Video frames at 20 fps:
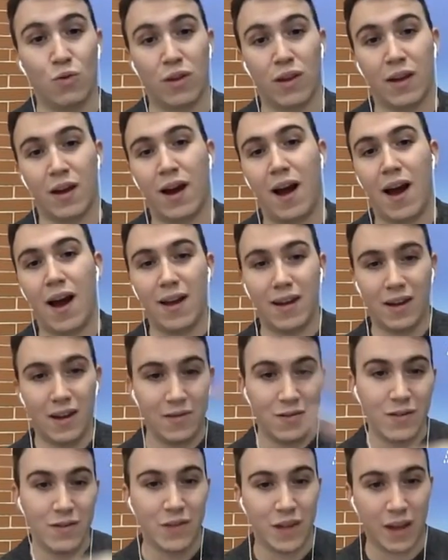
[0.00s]
the
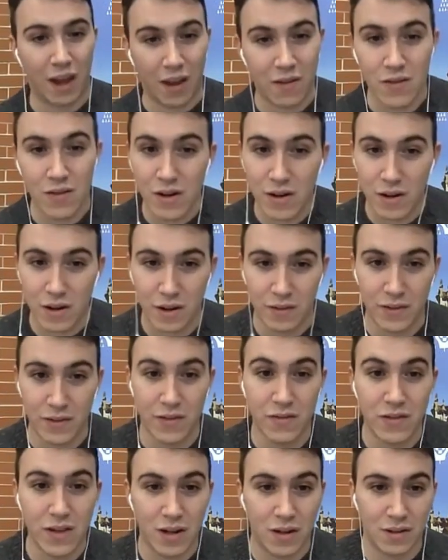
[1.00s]
high-level behavior of the
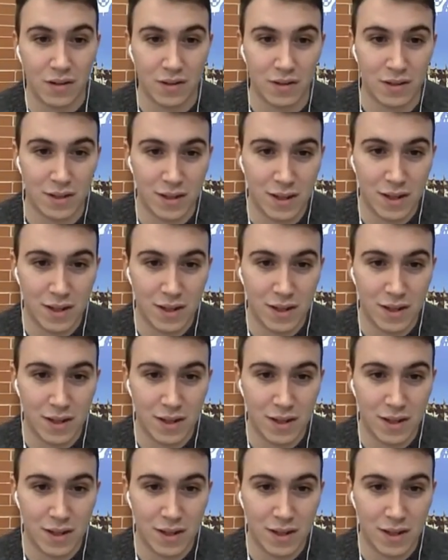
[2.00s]
vehicle.